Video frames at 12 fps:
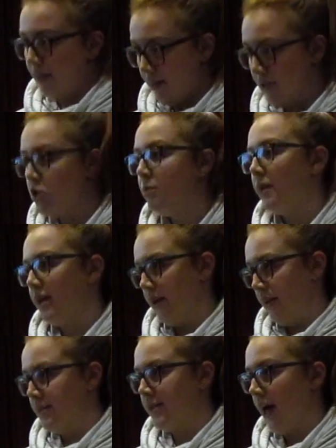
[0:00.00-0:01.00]
This should be an
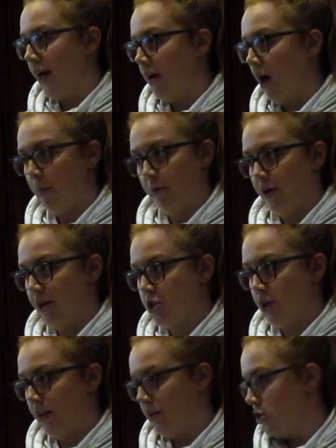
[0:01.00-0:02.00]
inside
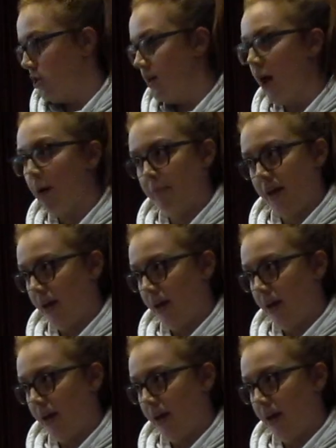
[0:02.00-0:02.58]
operation. This should not be